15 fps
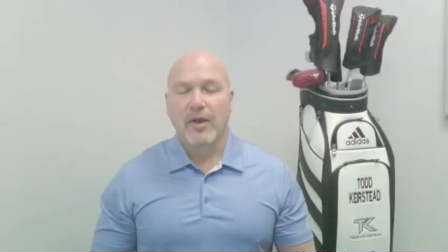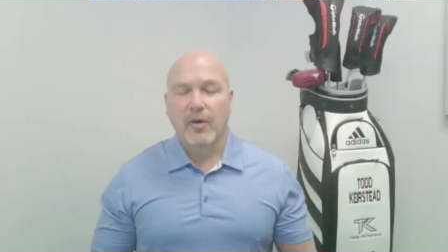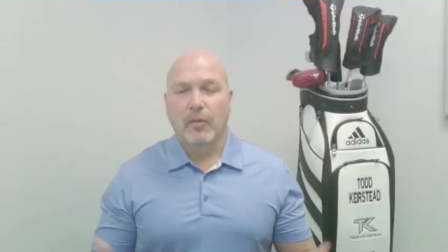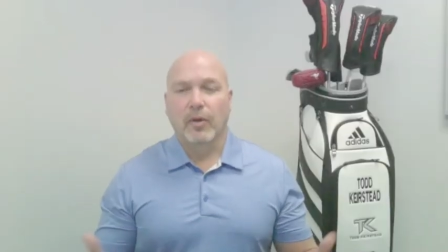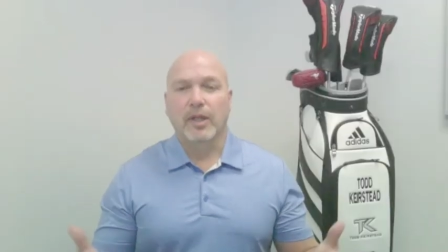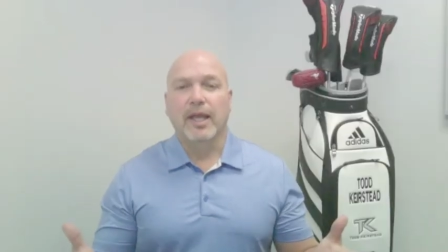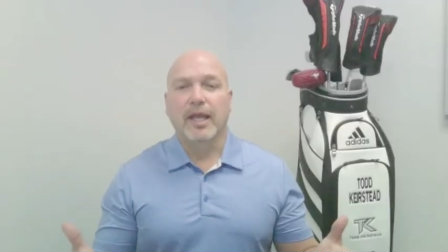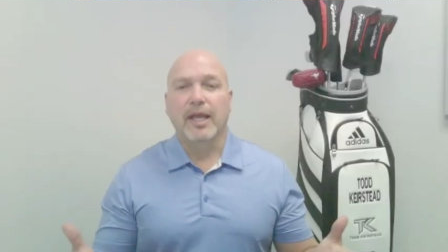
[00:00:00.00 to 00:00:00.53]

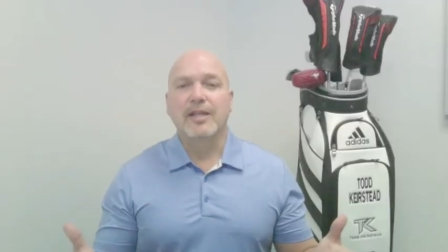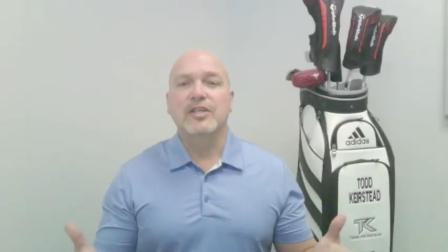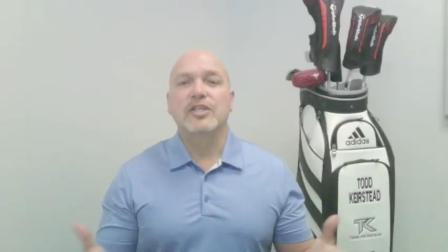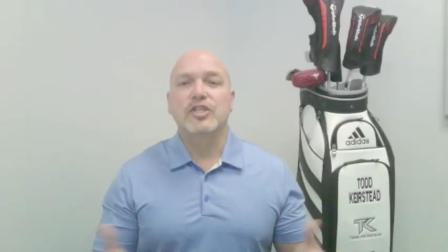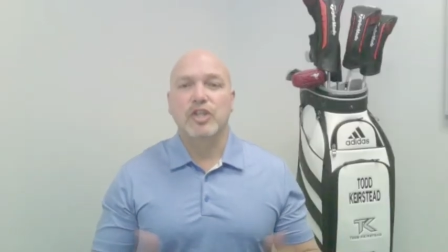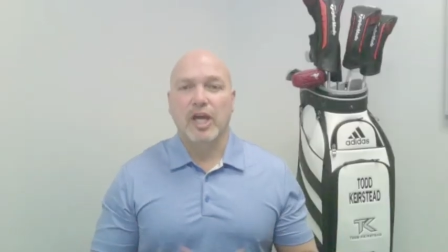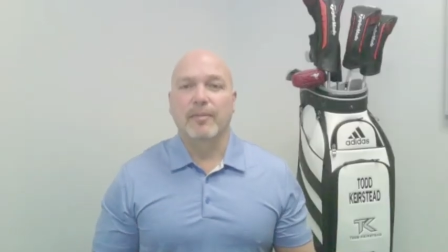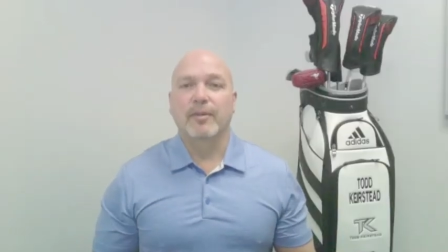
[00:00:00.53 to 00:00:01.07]
Well, ladies
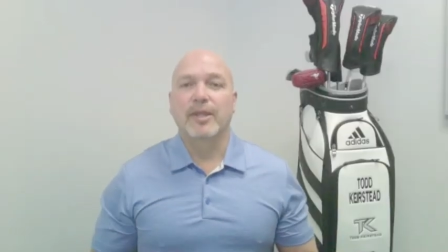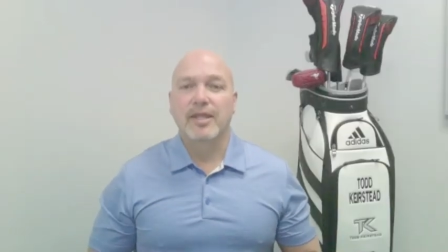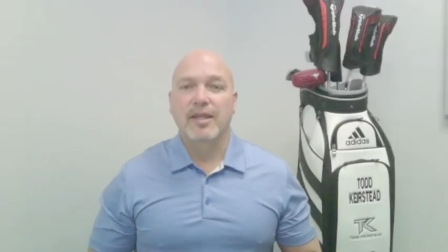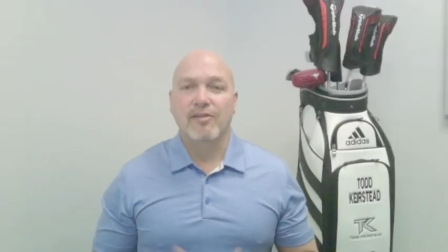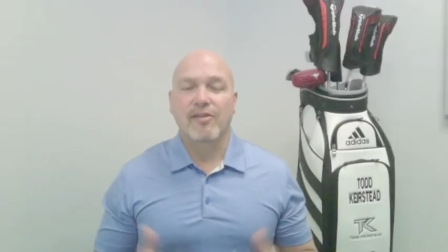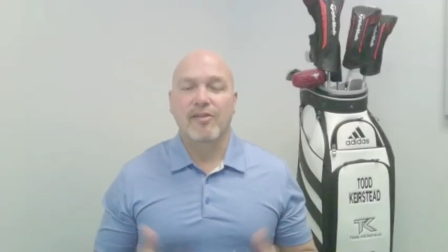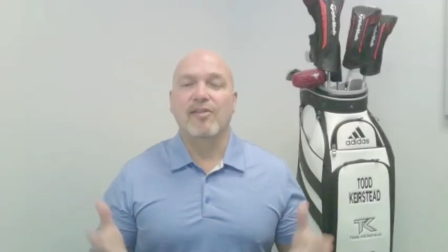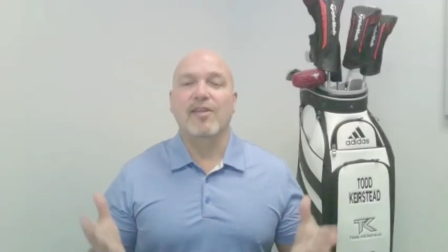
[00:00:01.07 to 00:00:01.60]
and gentlemen,
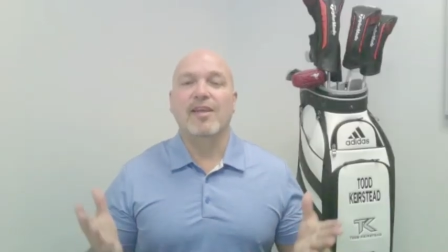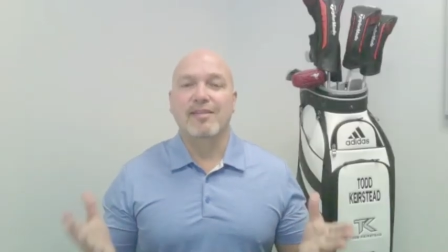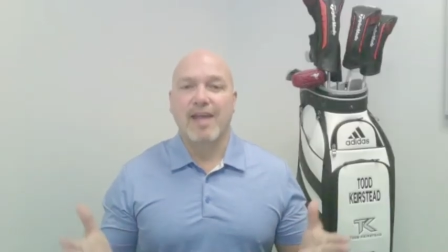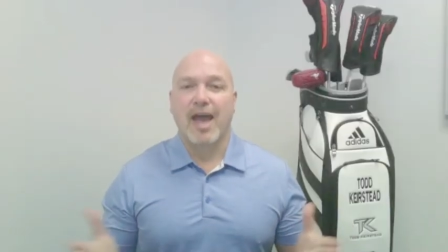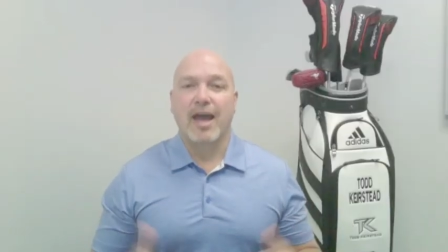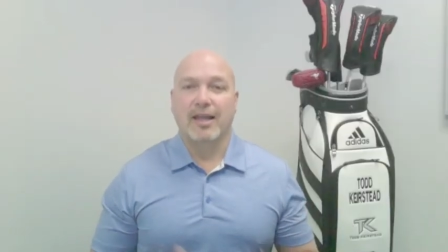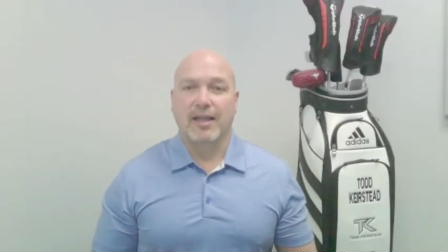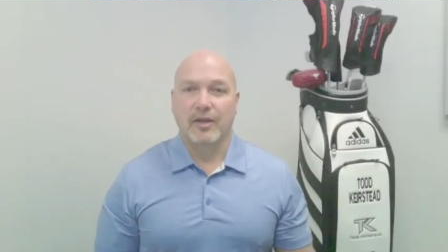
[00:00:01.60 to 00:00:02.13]
this is
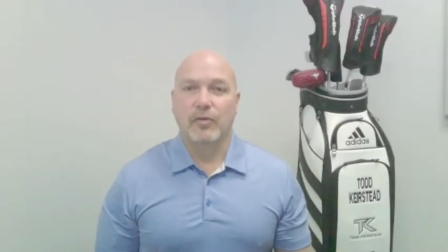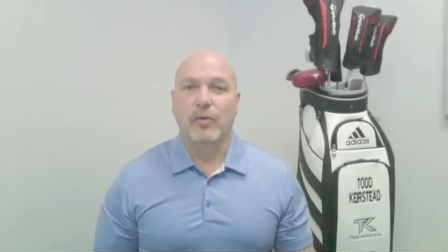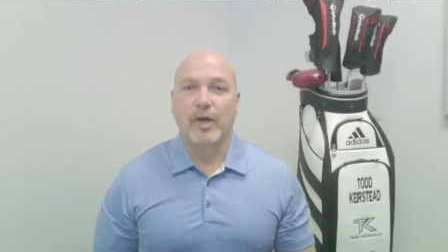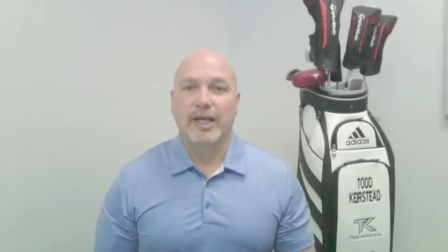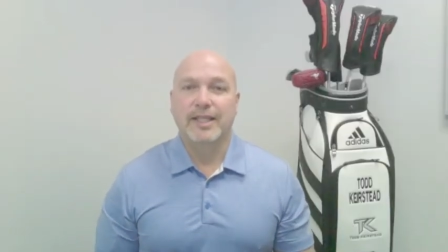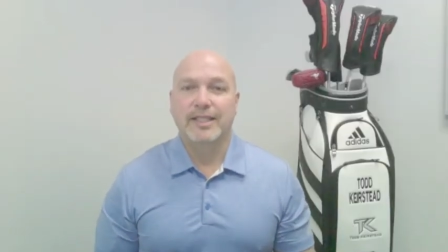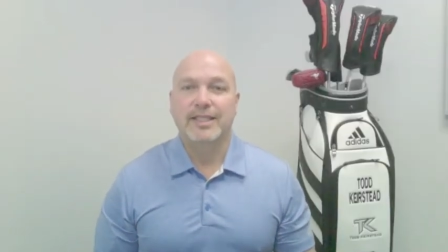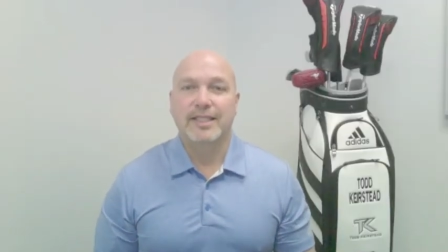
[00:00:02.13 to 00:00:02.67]
exactly
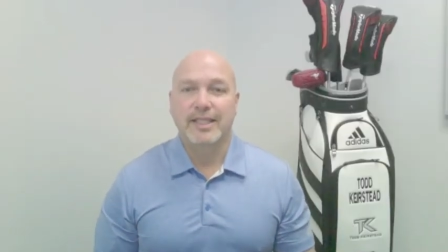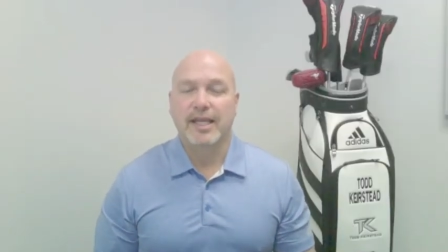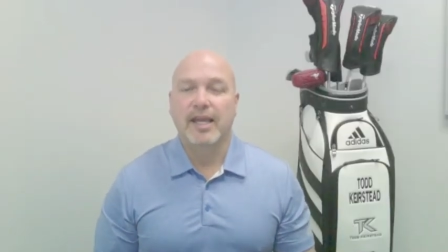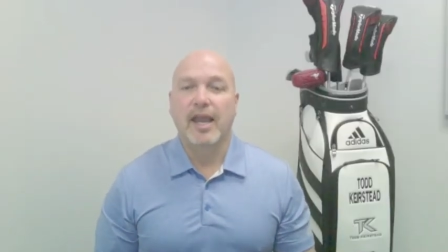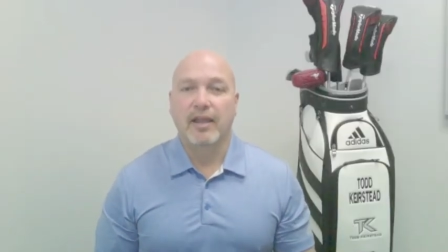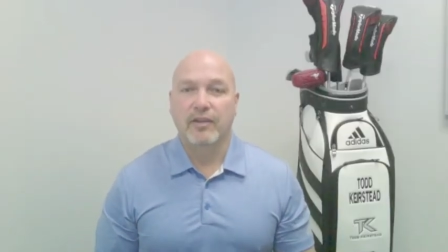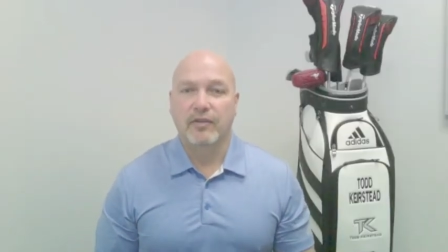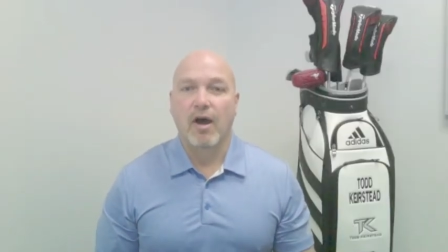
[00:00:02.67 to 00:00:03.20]
what
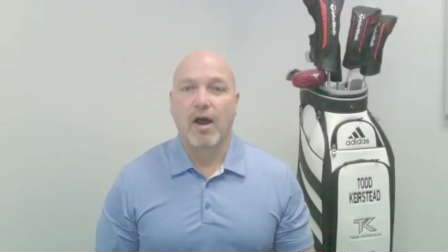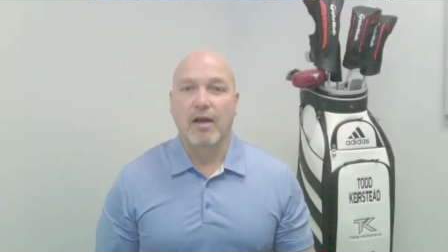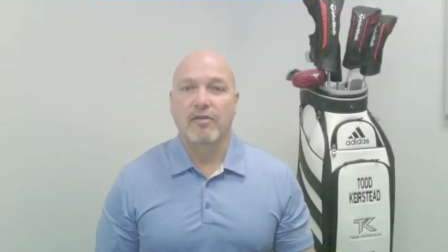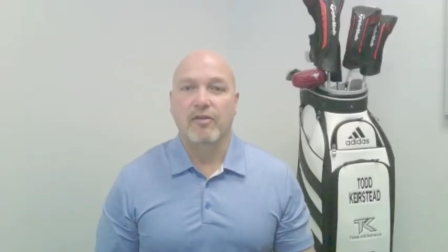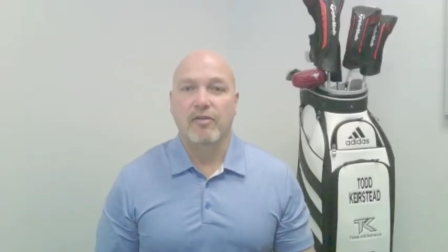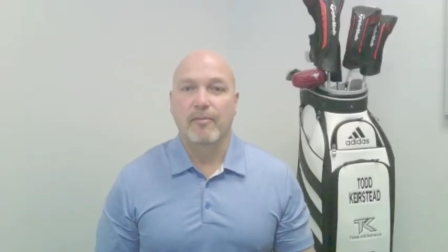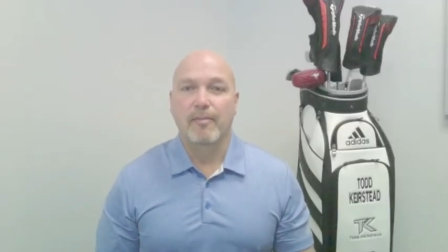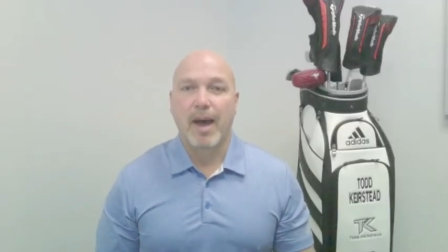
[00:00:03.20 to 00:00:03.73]
TK
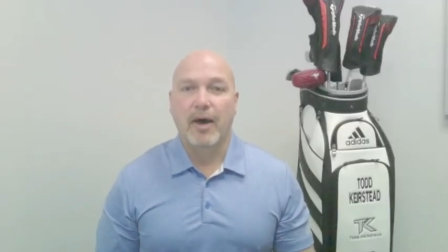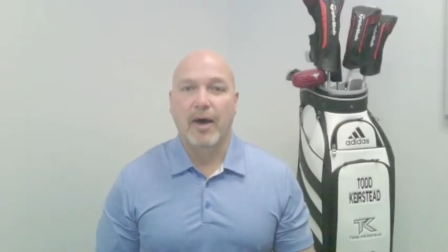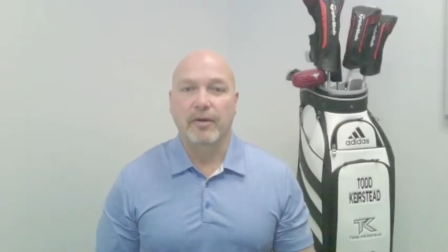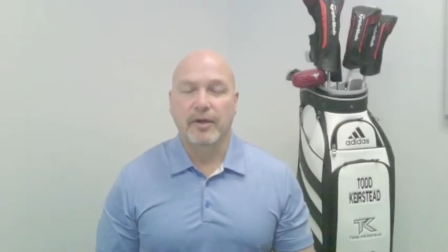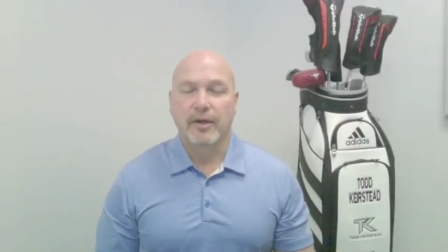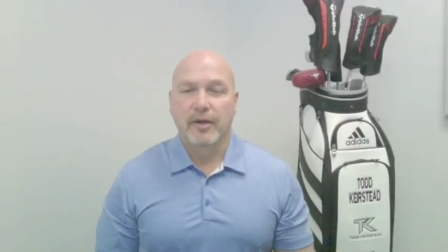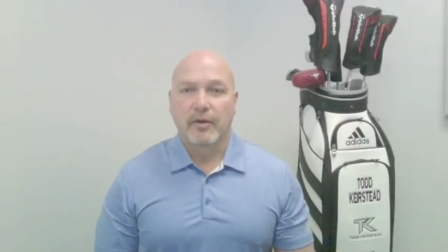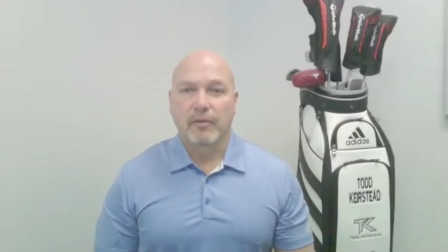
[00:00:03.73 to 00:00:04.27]
Talks is about.